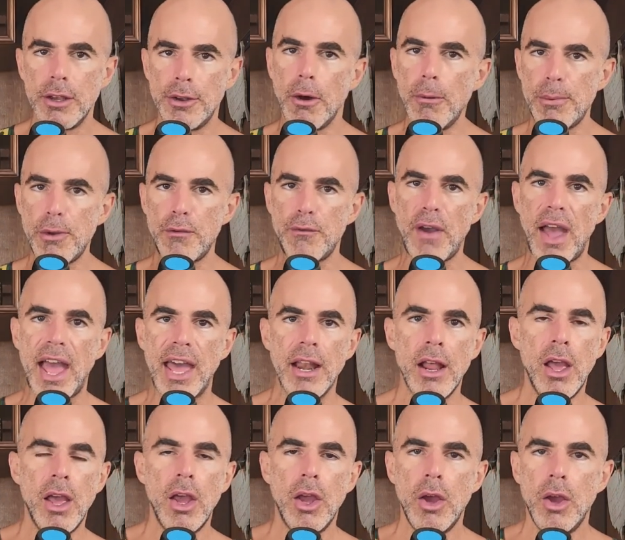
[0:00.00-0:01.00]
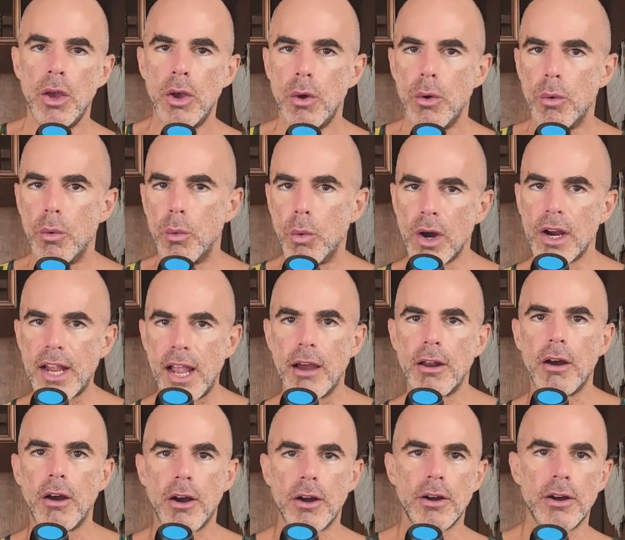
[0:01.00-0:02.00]
Don't be fat, work
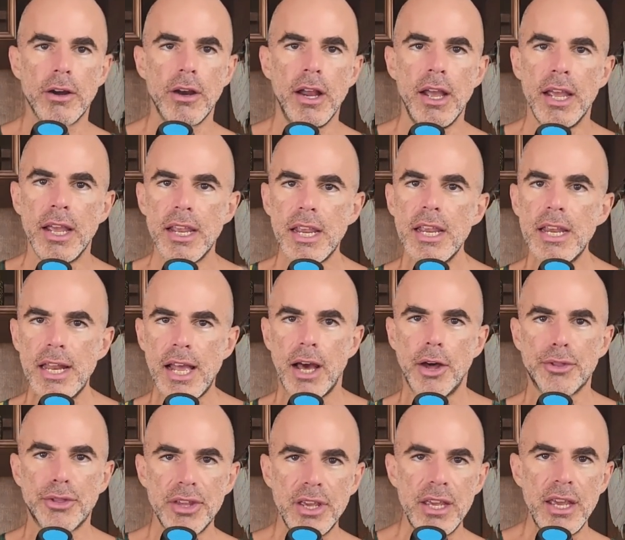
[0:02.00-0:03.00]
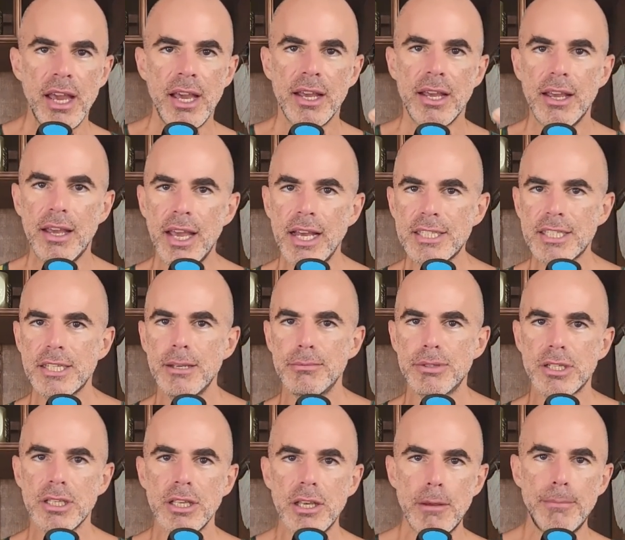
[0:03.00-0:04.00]
out harder, eat healthy, get some
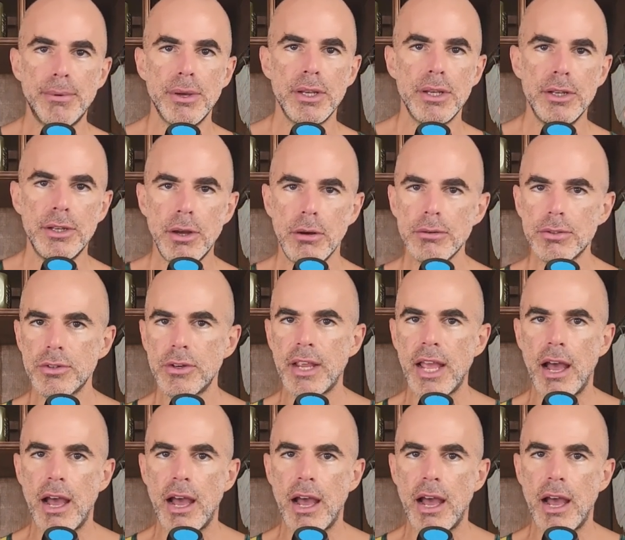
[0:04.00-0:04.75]
sleep, don't drink